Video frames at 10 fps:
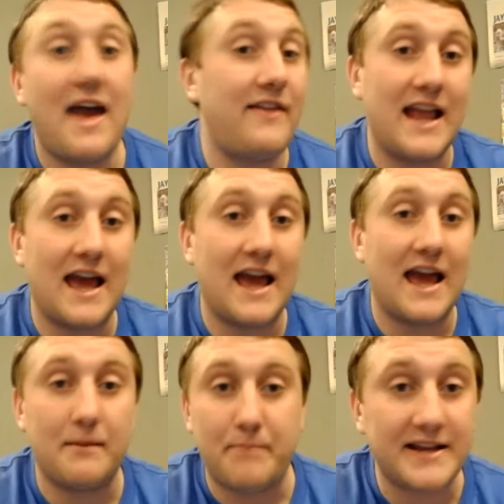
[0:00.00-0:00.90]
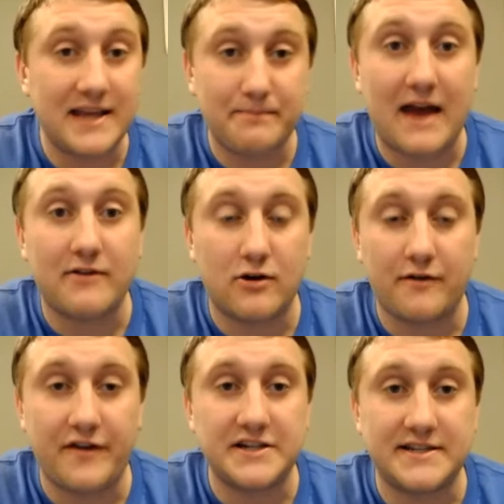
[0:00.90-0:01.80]
And then he had a big dip down year in
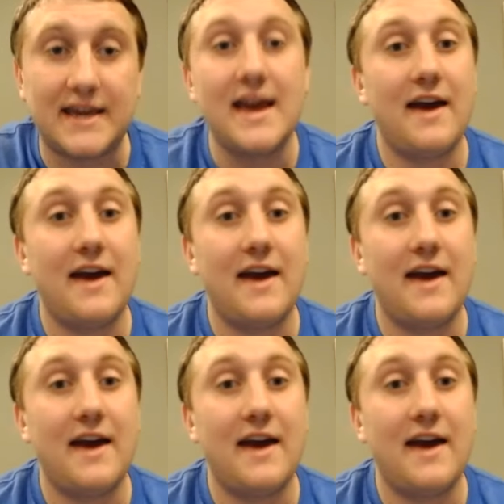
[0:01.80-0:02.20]
efficiency.